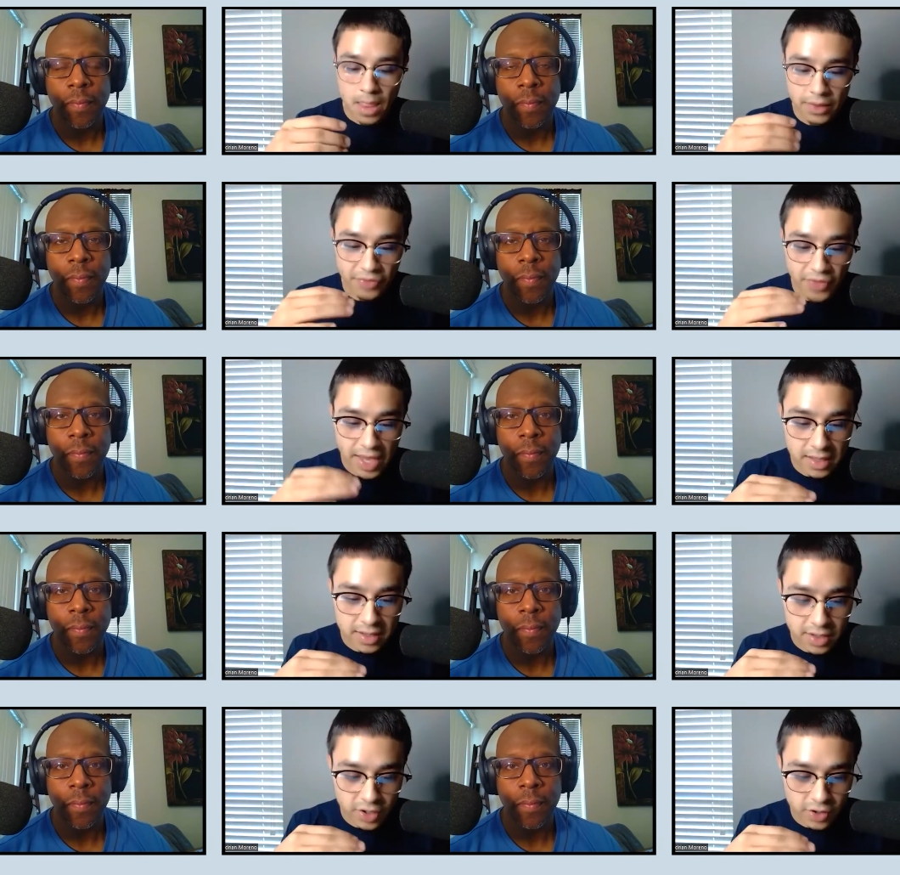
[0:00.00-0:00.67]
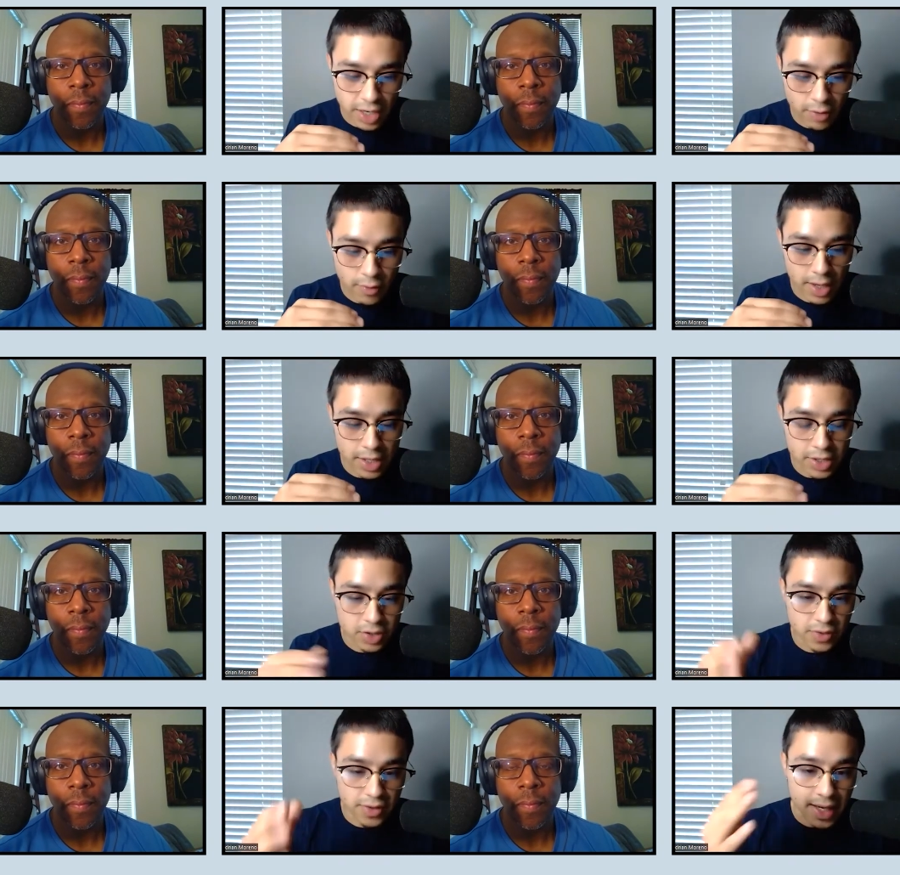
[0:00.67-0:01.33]
Speaker 1: theta is a great way to
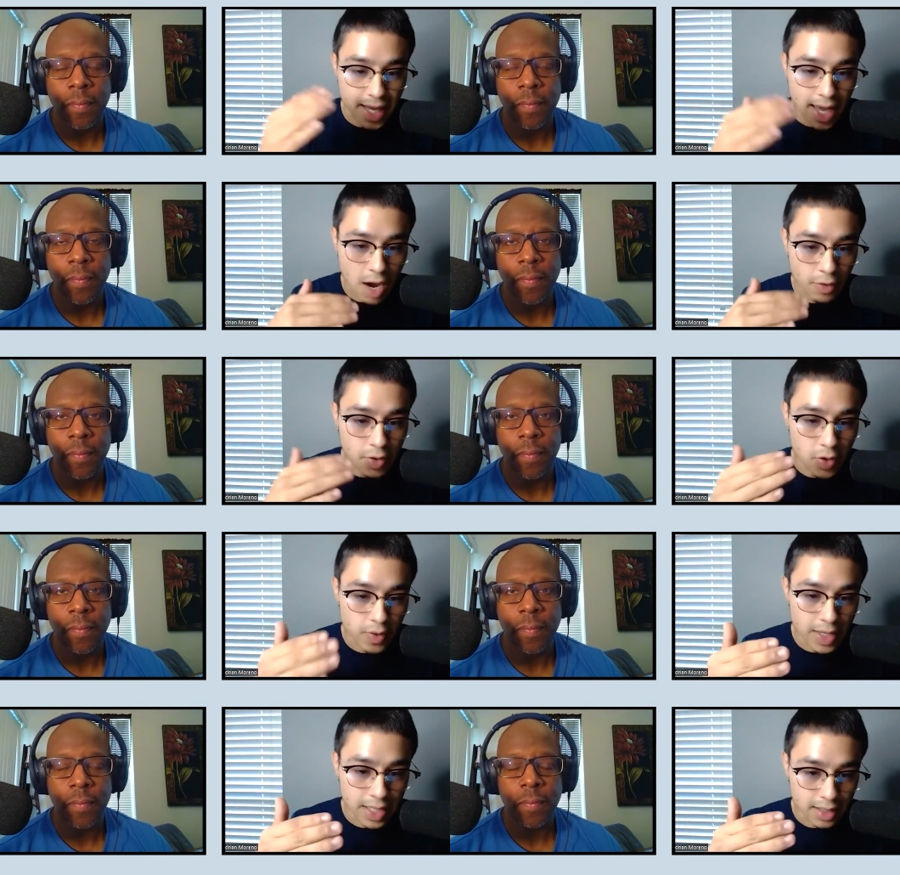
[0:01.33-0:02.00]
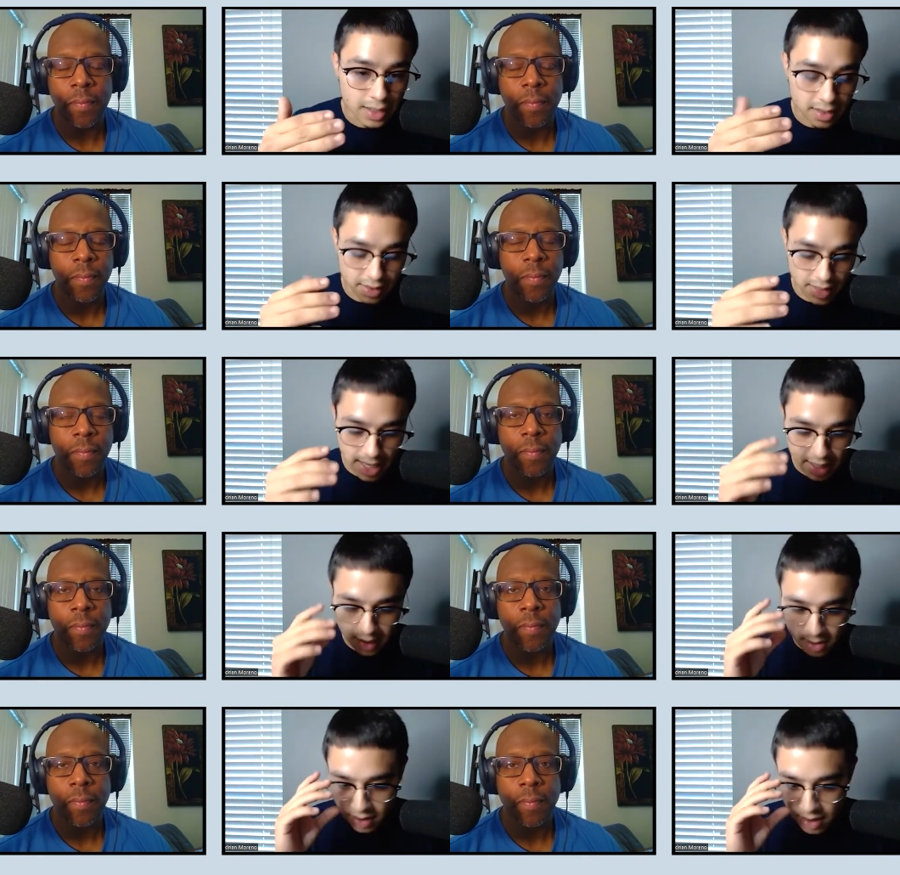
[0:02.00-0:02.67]
do that. And how do you get into
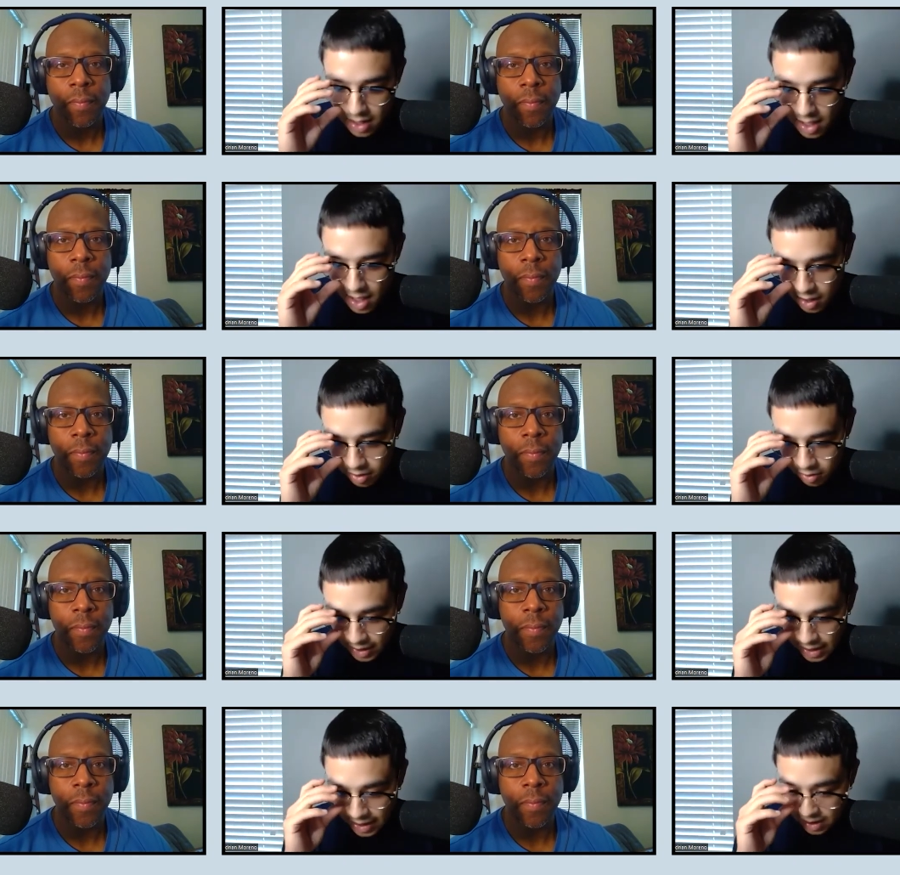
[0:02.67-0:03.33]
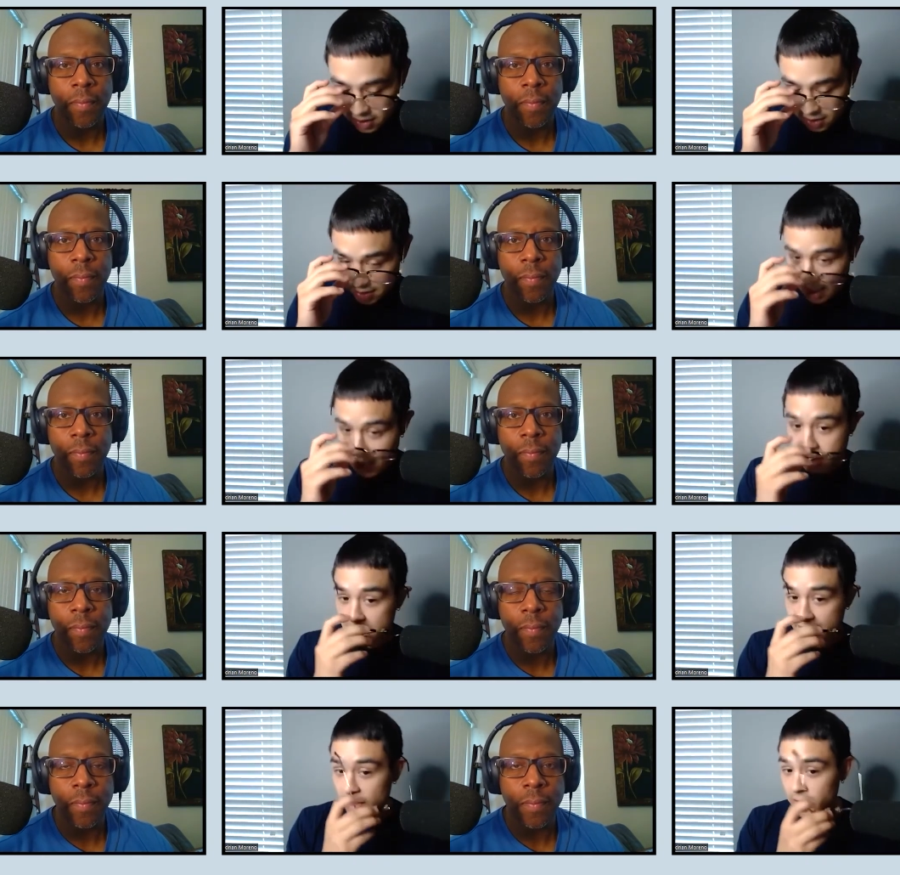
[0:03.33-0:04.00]
theta? So getting into theta
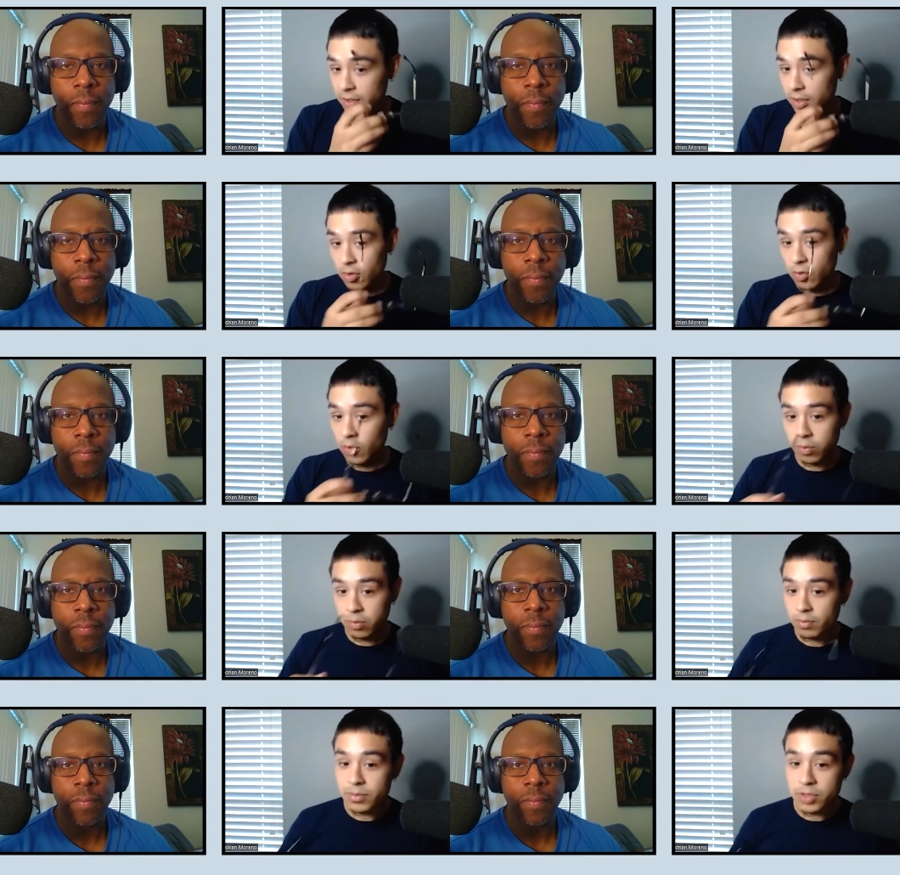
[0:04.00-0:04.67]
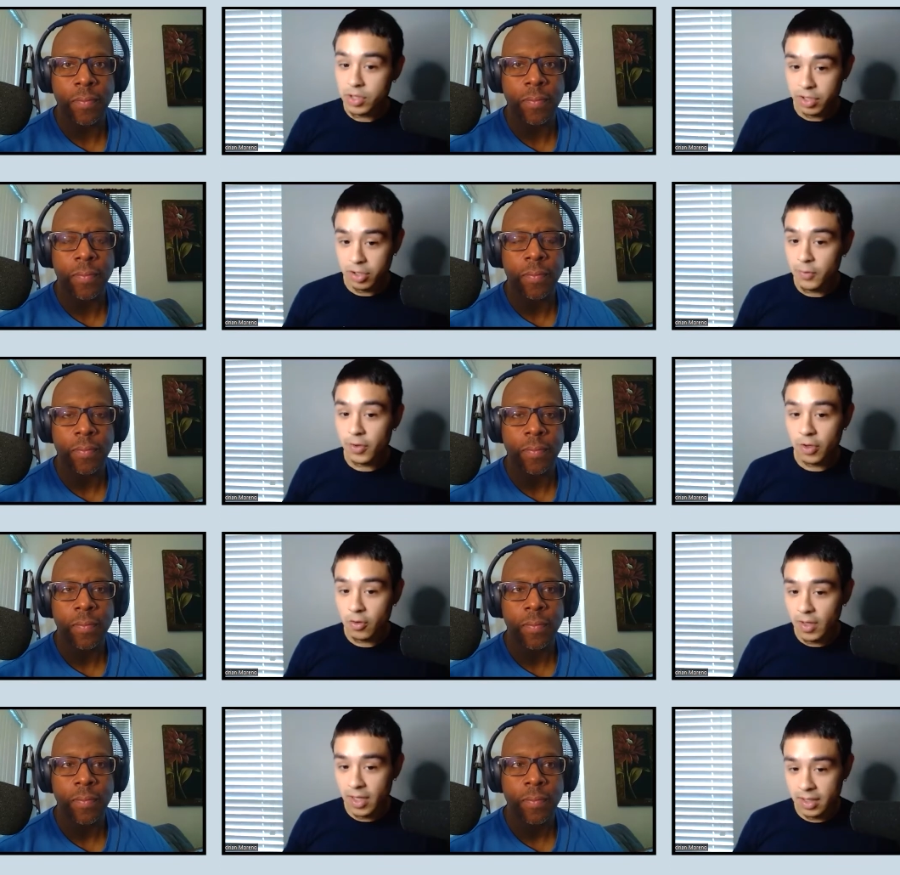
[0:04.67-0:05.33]
is very super
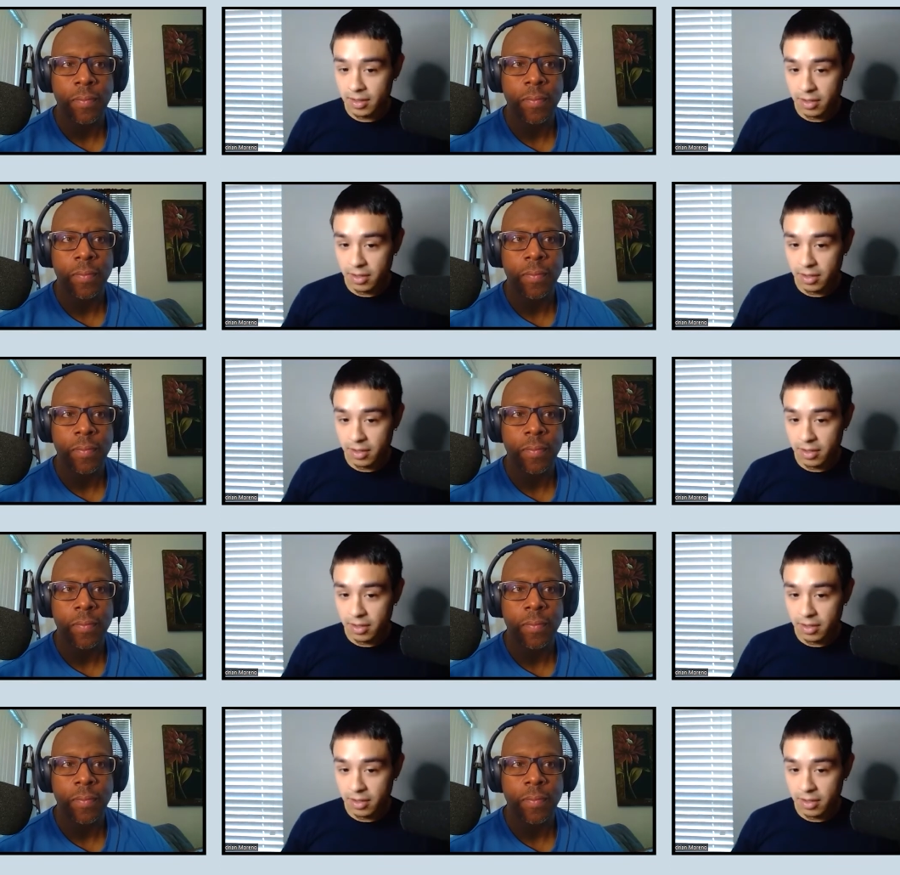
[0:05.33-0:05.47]
quick and